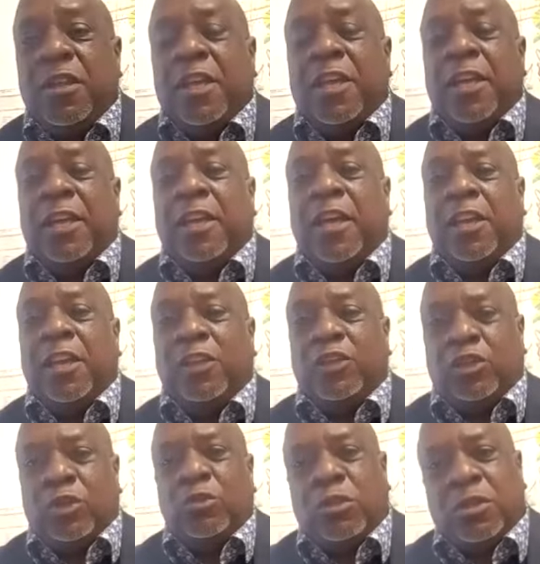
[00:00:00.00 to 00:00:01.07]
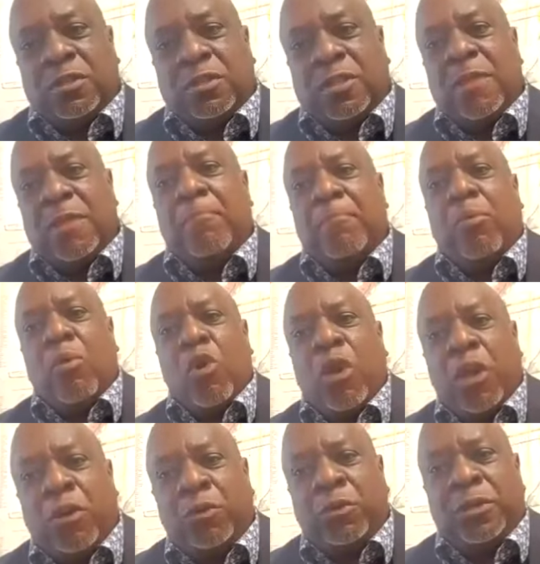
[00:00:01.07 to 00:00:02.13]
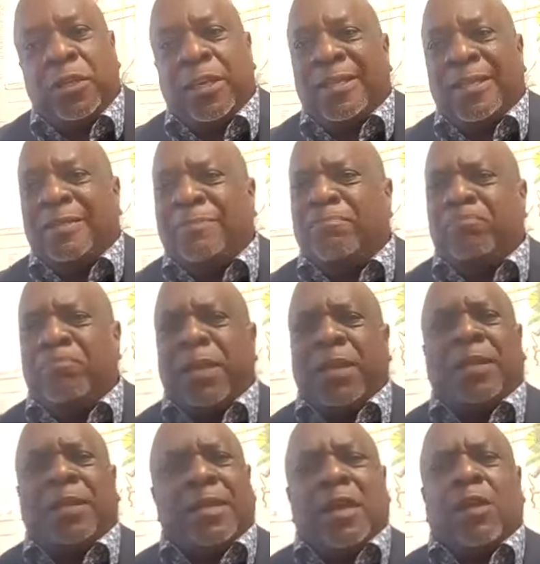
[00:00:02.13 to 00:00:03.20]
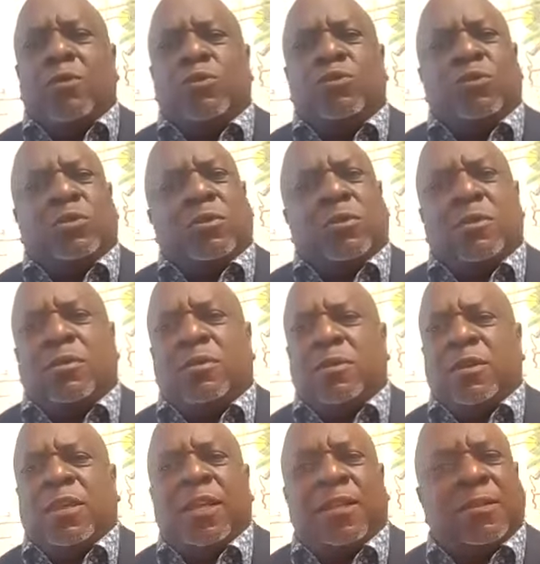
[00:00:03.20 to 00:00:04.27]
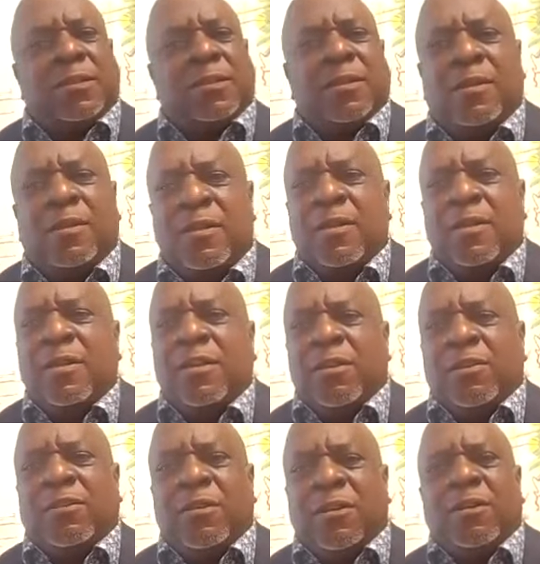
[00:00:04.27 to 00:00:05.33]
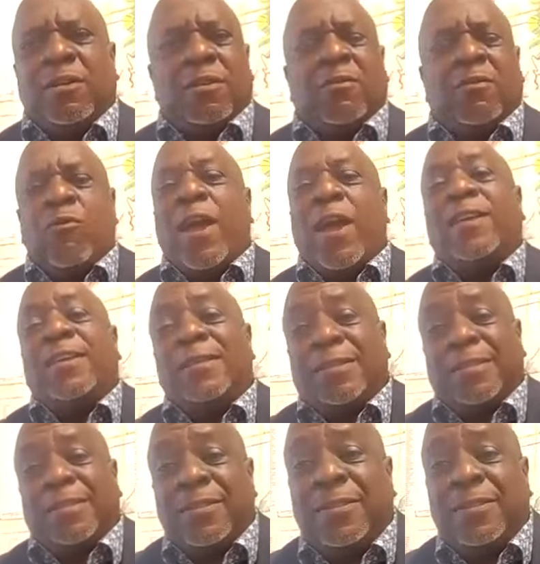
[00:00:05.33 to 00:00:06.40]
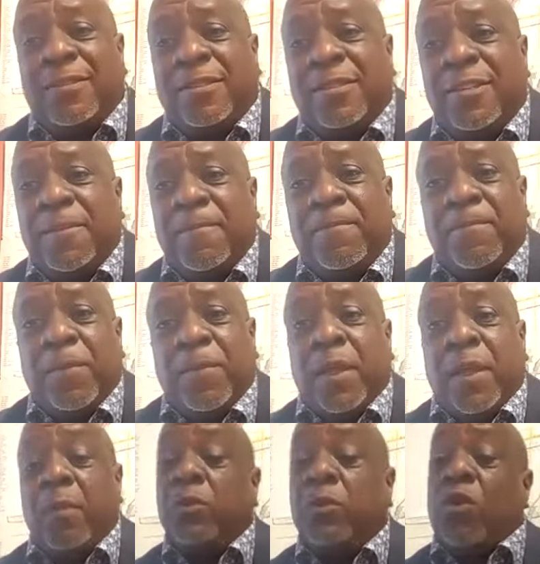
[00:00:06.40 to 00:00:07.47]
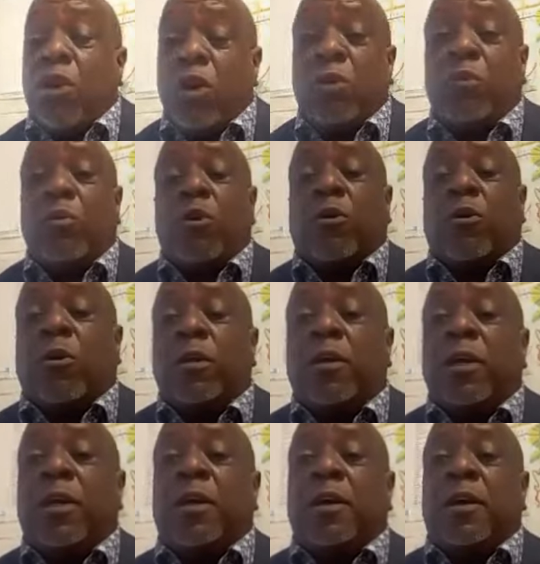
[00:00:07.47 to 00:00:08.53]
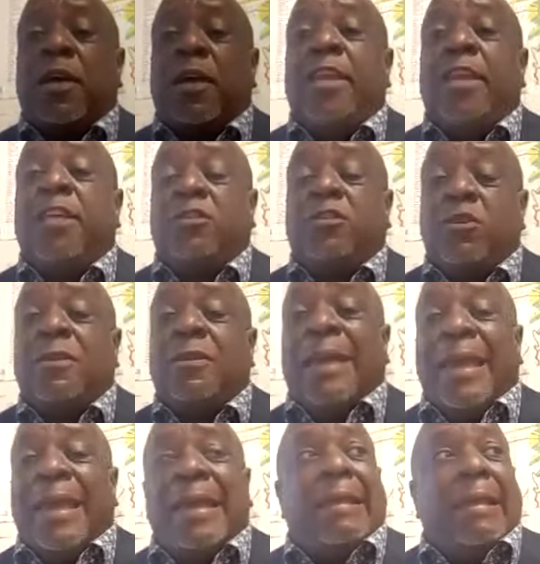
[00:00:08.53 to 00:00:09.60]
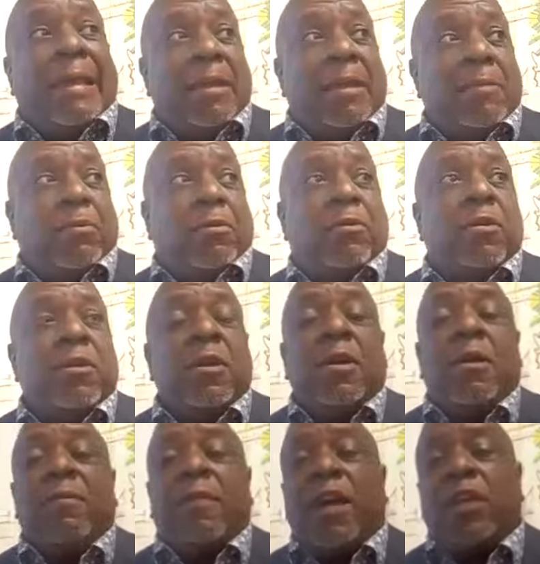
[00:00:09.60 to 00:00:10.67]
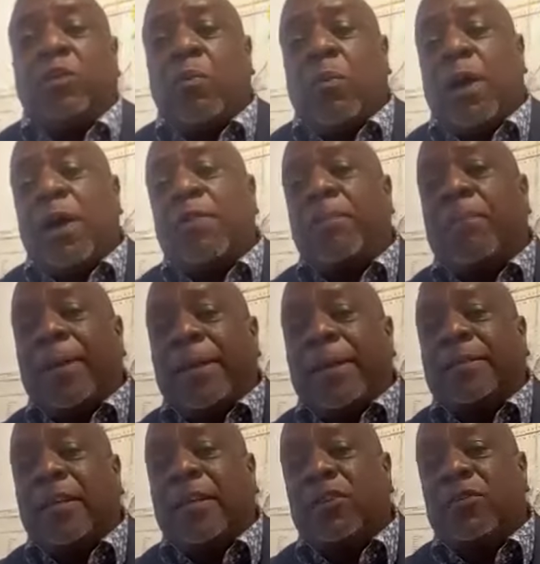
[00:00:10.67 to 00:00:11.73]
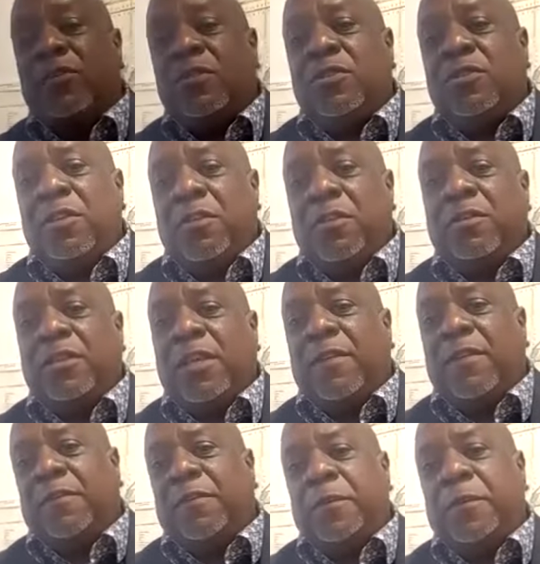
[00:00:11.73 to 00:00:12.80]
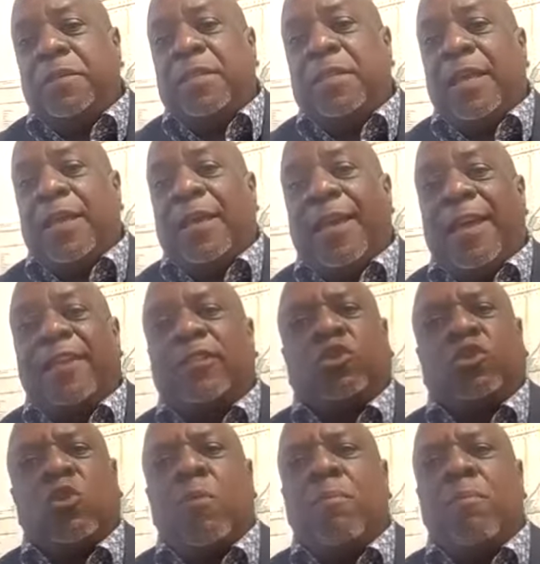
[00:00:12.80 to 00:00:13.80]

uh, and the juices then boiled in these big kettles to, to get the, the, the right consistency. It was hard work, uh, and it took gang labor. That's why the plantations here in South Louisiana had so